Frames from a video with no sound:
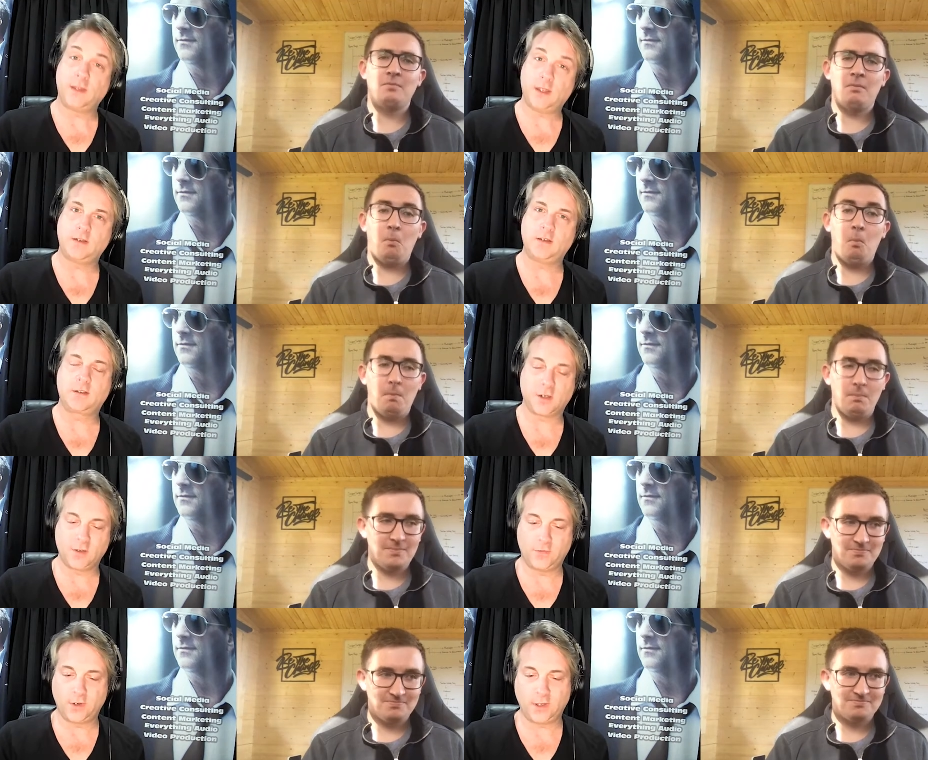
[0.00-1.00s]
Speaker 1: That's a
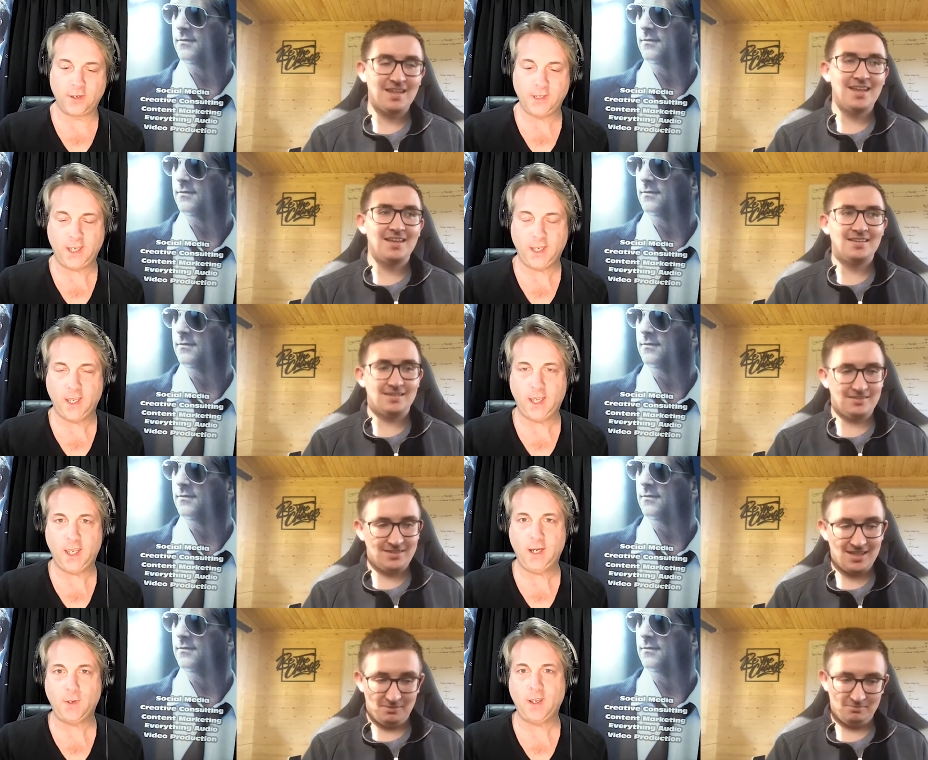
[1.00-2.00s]
discussion for another day.
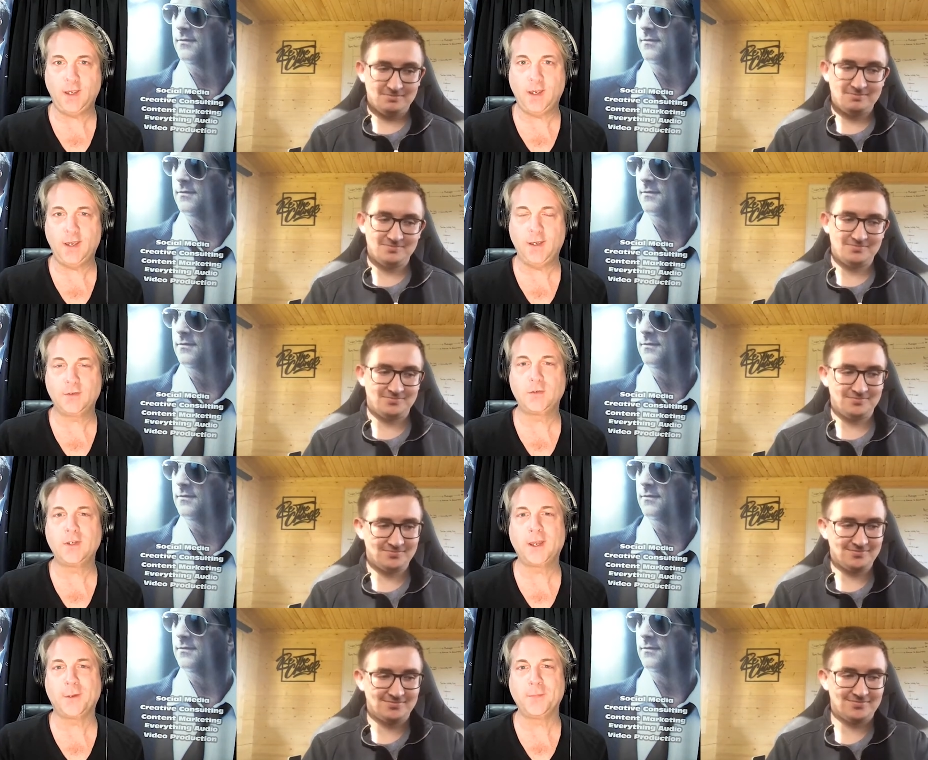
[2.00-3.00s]
Anyway, uh, so
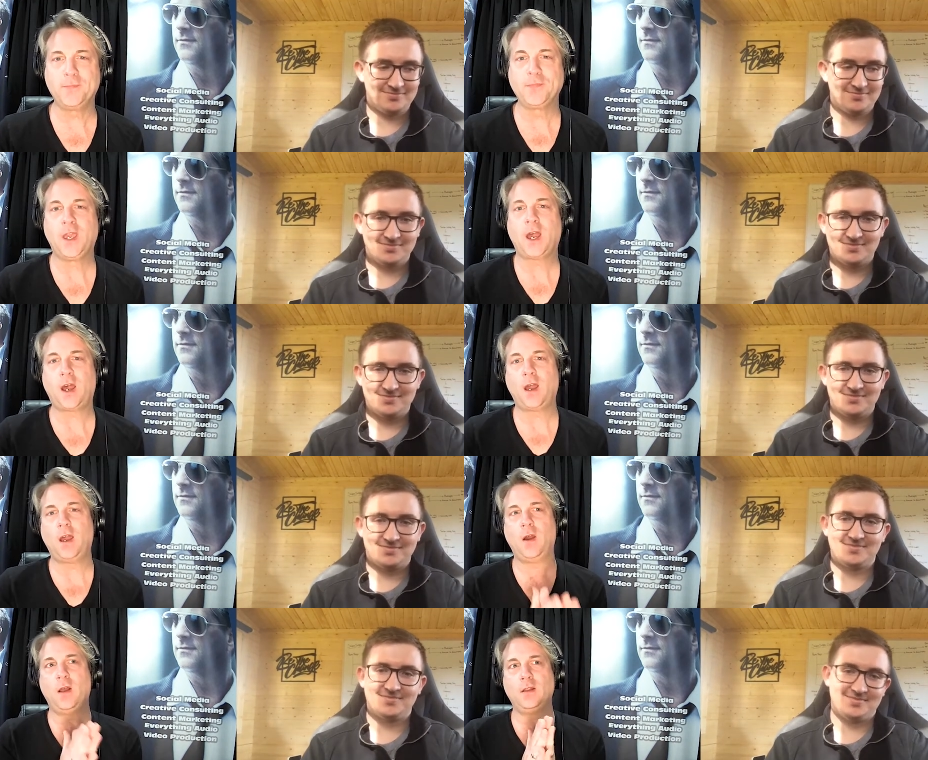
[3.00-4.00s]
Niall,
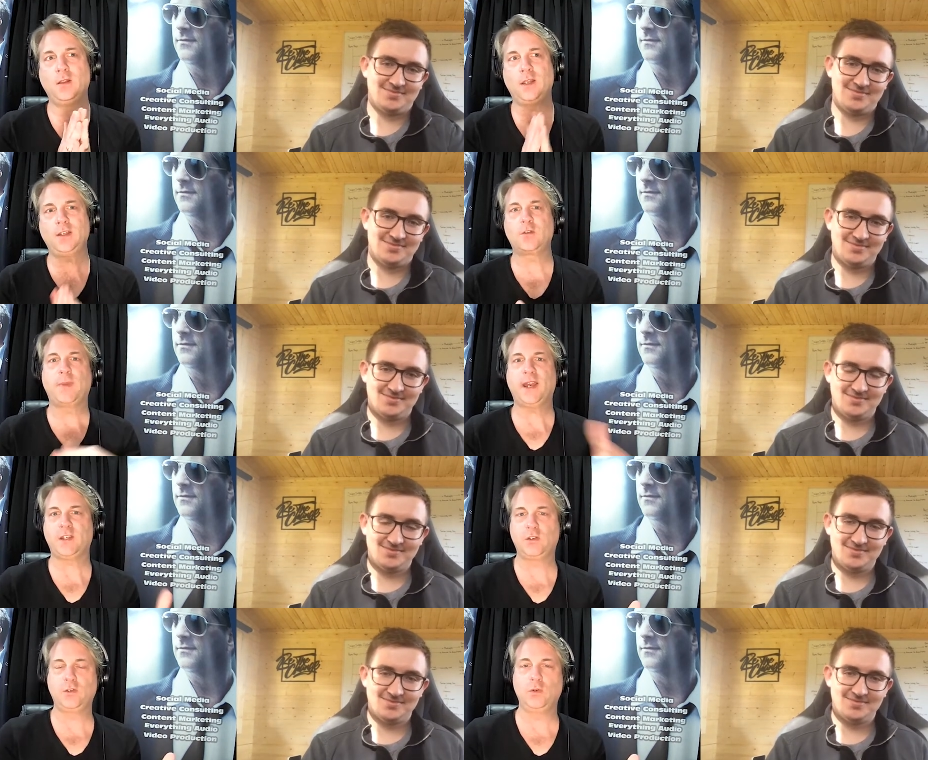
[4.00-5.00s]
let's go
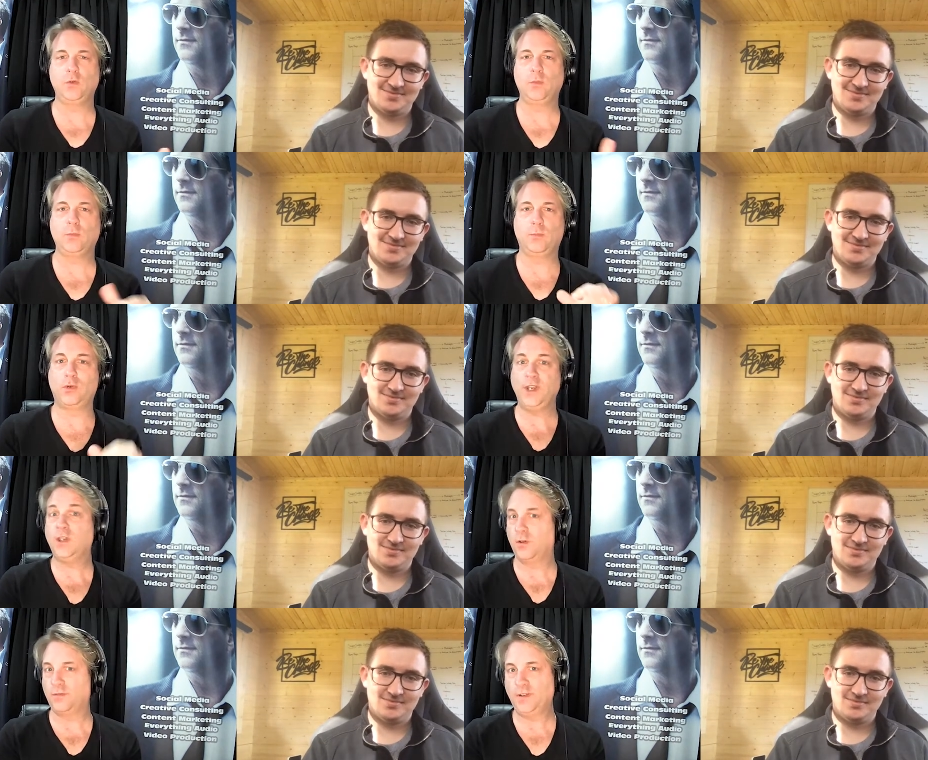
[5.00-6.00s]
back to
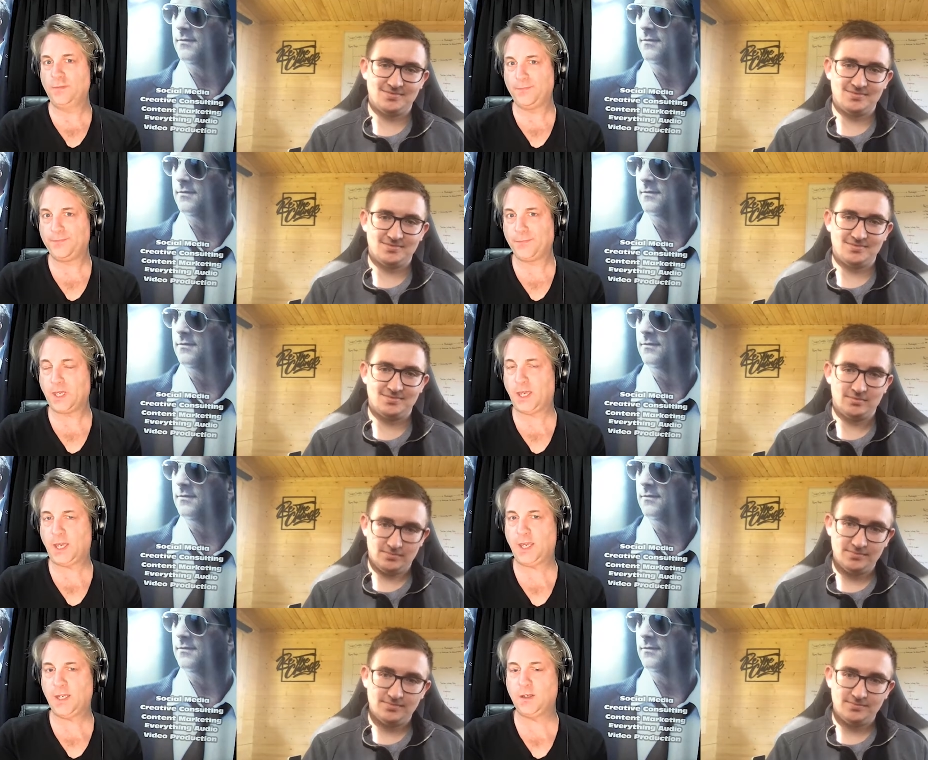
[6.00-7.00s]
pre-COVID,
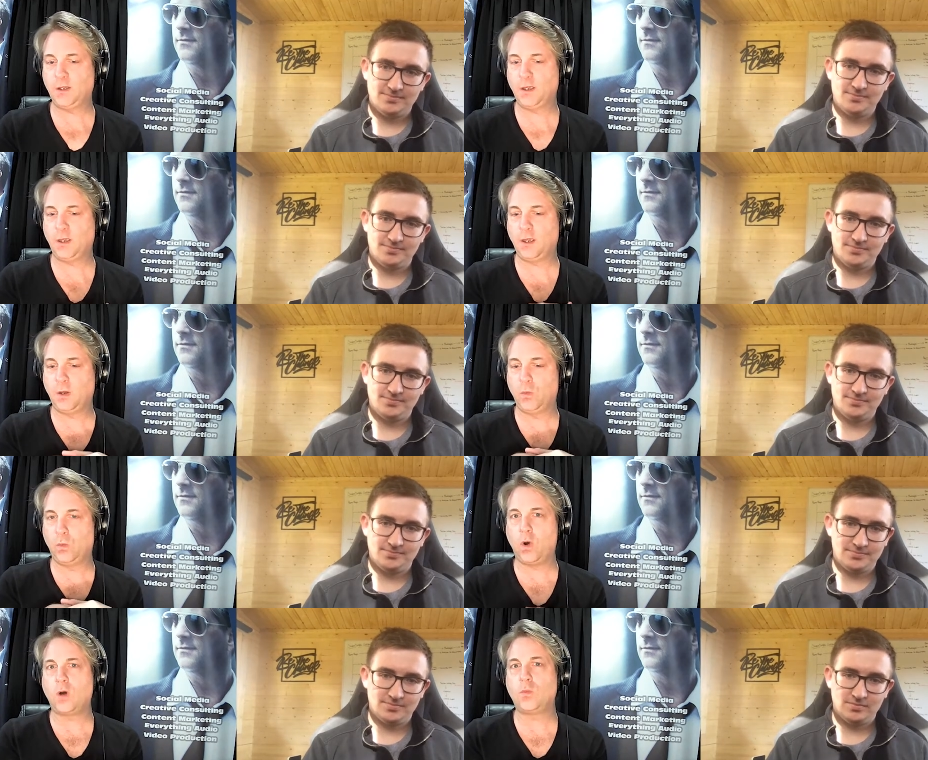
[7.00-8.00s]
and
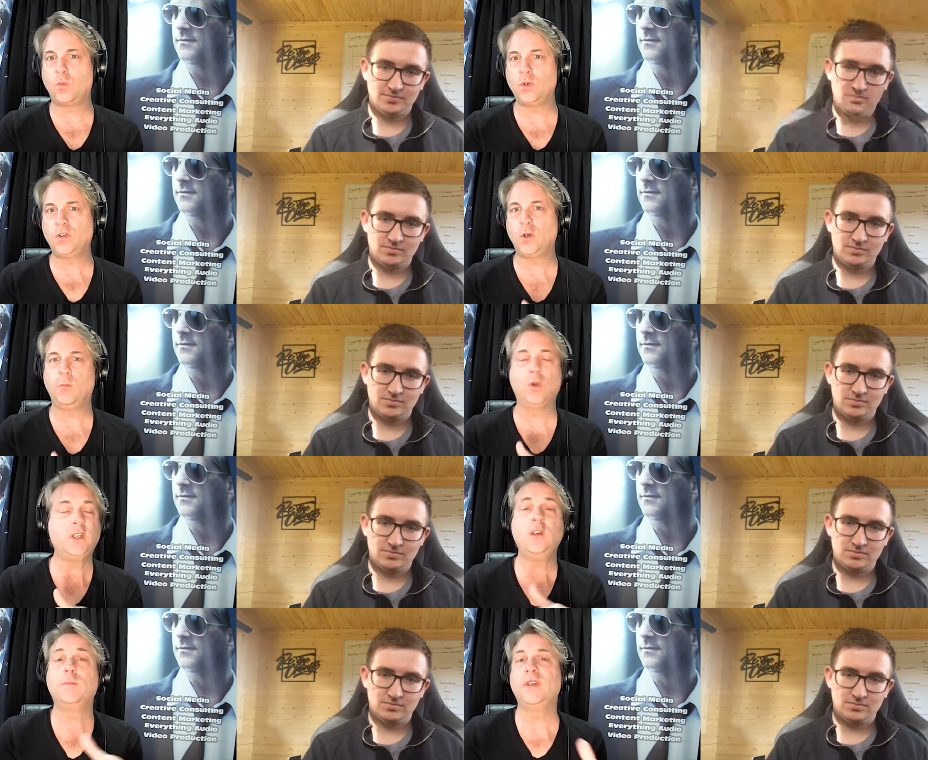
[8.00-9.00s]
what was your what
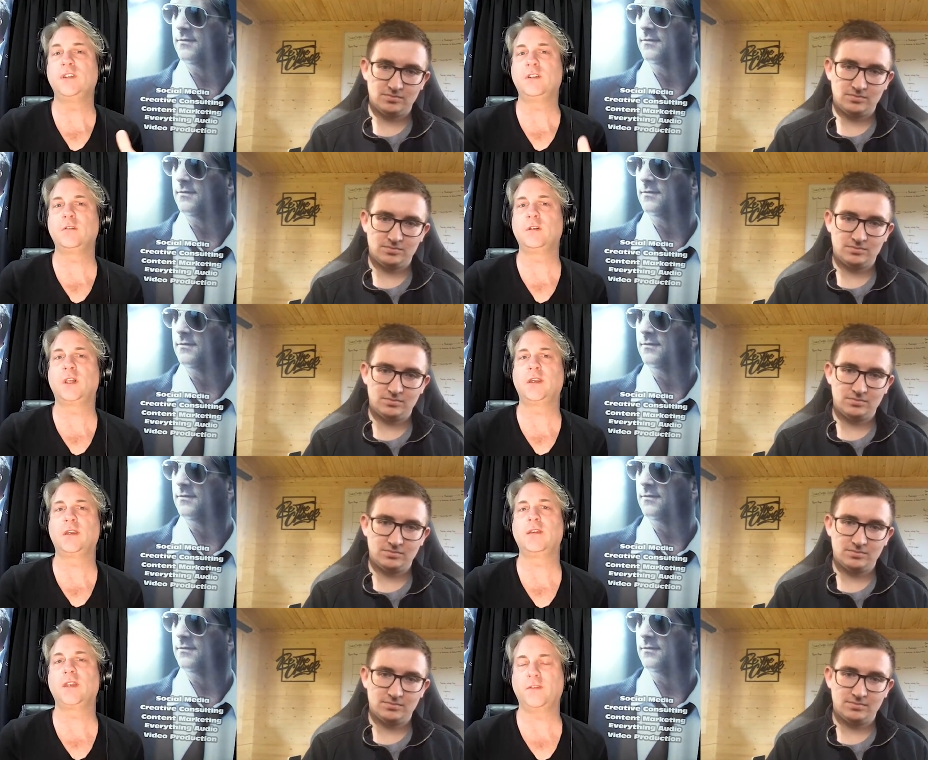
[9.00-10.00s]
did your business look like
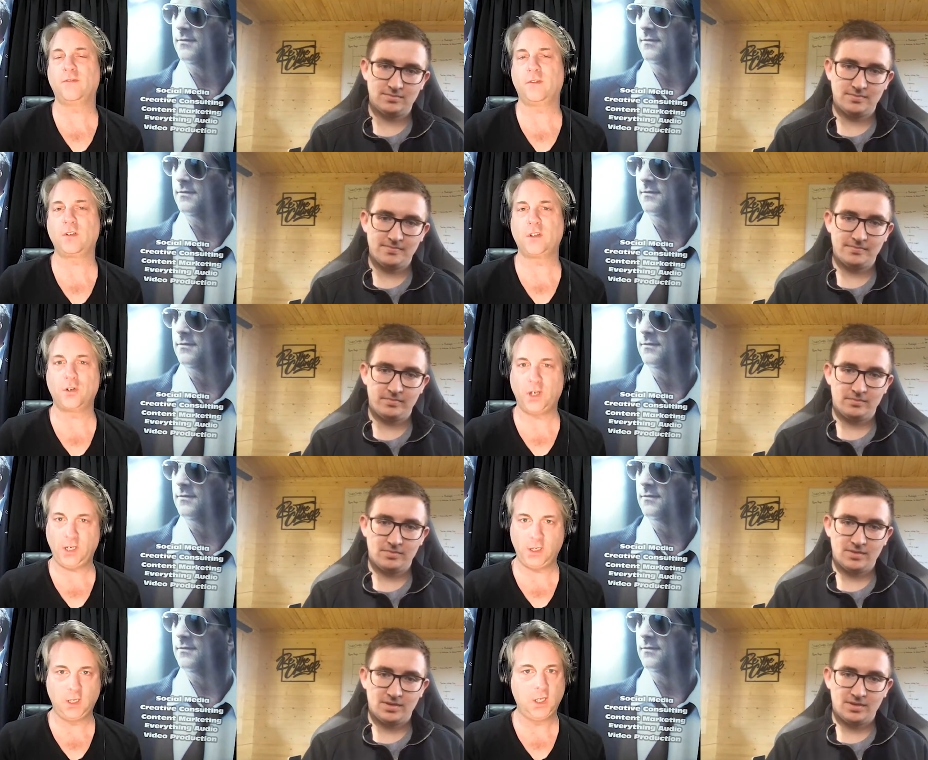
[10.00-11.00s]
then? First to train,